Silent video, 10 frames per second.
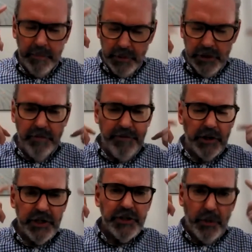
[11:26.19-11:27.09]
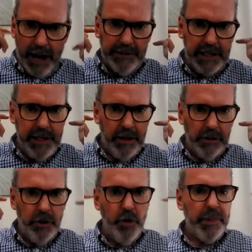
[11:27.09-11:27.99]
two versions, around the ear
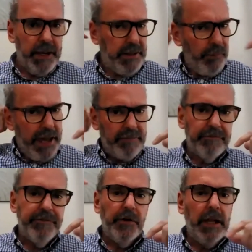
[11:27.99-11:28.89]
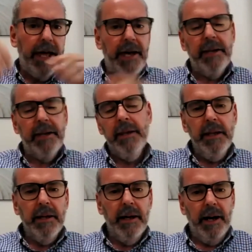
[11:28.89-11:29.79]
loop, and then we have a full head
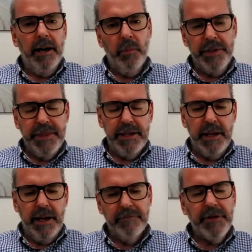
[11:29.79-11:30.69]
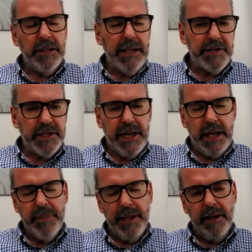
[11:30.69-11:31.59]
with the full elastic
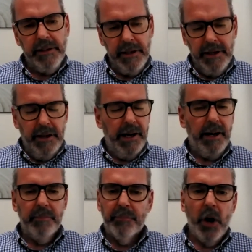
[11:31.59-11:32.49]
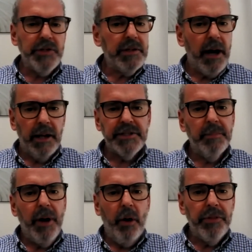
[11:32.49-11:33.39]
headband. Pros and cons to
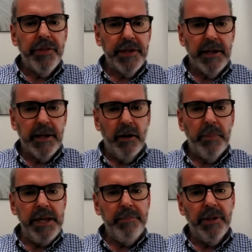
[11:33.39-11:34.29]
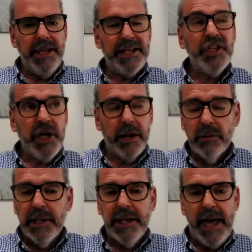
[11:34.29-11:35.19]
both. People that
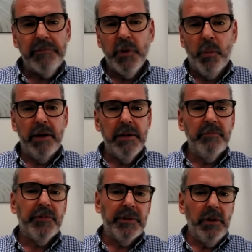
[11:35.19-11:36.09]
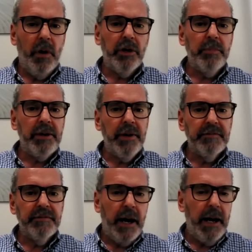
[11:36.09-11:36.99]
generally have to wear them for a longer period
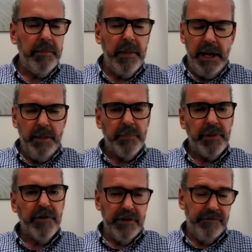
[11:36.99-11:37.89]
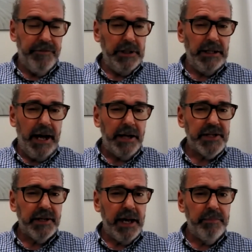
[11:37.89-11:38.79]
of time prefer the full
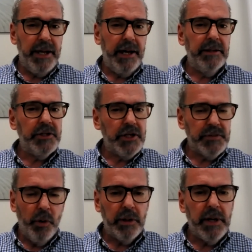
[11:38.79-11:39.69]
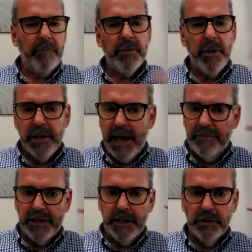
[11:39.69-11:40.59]
elastic headband. It's just more comfortable than
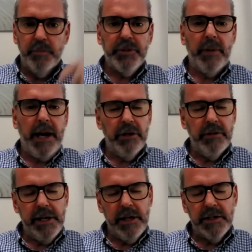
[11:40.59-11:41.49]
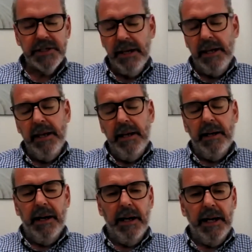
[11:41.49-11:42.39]
having it looped around your ears.
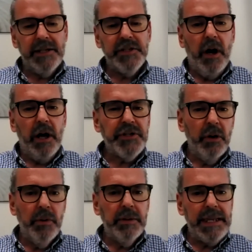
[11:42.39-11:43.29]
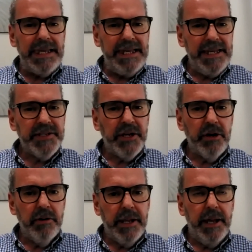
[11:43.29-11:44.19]
It's also
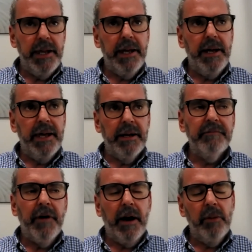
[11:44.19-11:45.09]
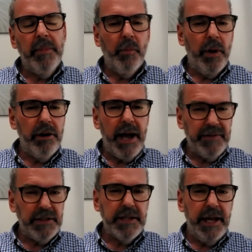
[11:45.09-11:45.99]
easier in an environment where you're
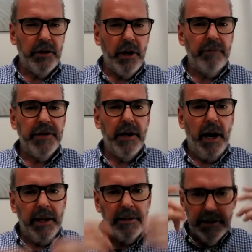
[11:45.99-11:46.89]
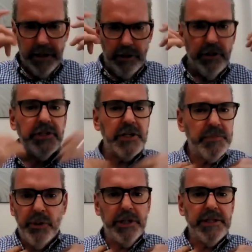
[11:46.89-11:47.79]
having to take it off and on. You could just
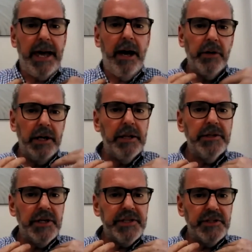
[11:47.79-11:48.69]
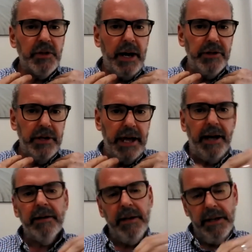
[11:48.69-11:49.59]
pull it down and it just sits around your neck.
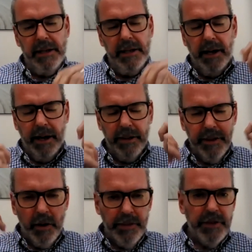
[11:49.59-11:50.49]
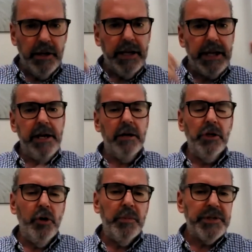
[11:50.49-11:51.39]
The ear
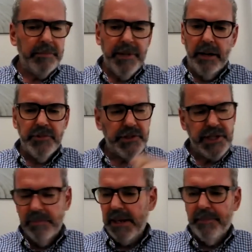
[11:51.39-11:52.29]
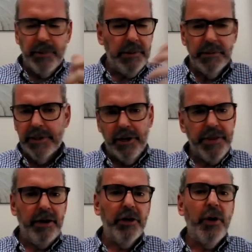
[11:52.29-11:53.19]
loop, sometimes you see people,
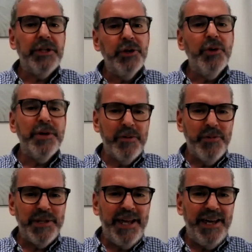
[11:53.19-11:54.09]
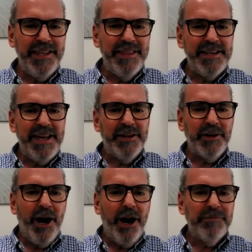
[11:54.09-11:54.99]
they don't know what to do with it when they take it
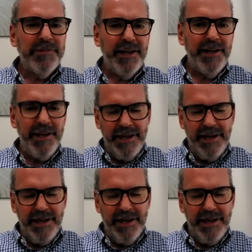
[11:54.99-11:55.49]
off. They